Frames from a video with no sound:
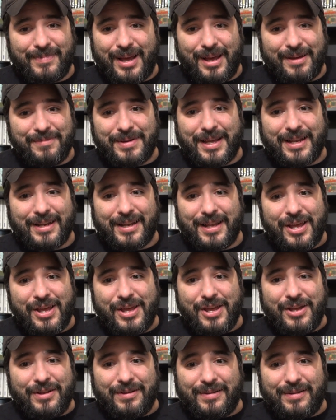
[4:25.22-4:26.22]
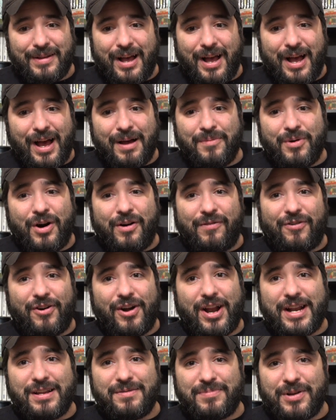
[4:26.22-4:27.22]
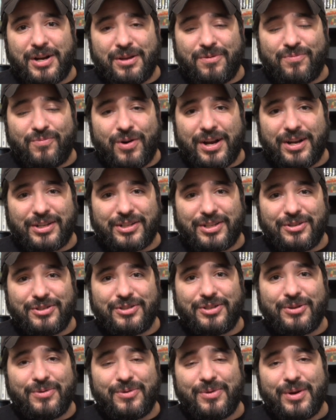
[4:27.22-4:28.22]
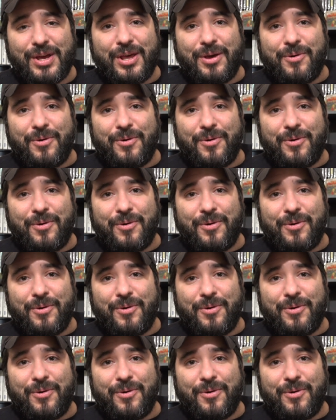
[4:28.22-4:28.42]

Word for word: I mean, I'm all for anybody wanting to do